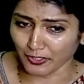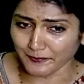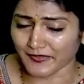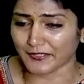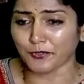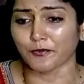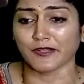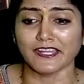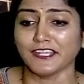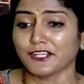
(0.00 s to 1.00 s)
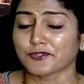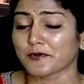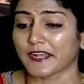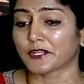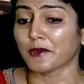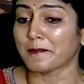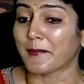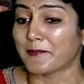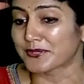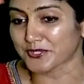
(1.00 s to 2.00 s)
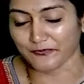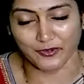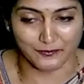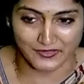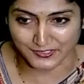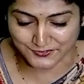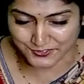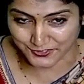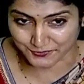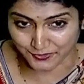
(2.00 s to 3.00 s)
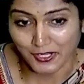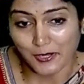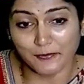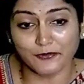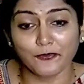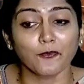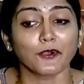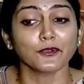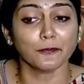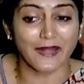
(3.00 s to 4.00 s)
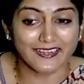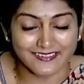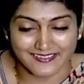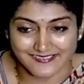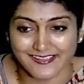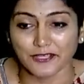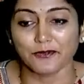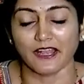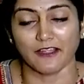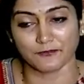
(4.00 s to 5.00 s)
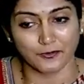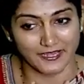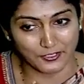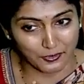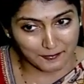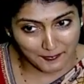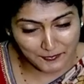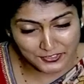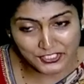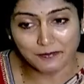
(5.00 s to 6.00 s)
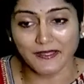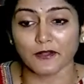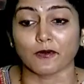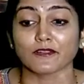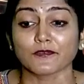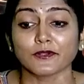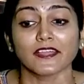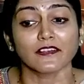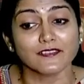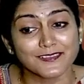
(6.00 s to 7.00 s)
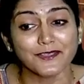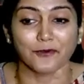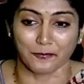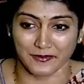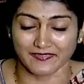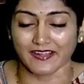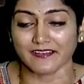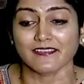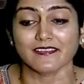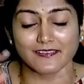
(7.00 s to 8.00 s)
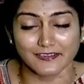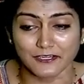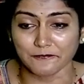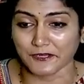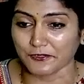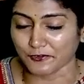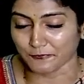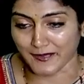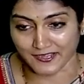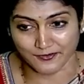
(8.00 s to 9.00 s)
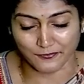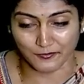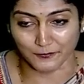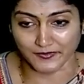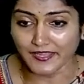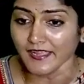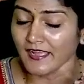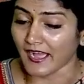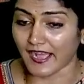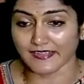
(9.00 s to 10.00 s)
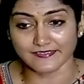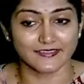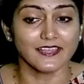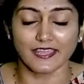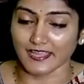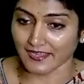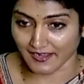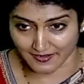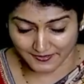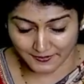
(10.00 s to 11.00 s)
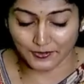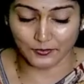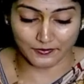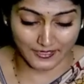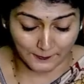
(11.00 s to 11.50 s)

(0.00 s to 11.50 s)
then you only need to get your membership from the institute. But if you want to practice, then you'll have to get your membership and also take a COP, that is a certificate of practice from the ICAI. Okay,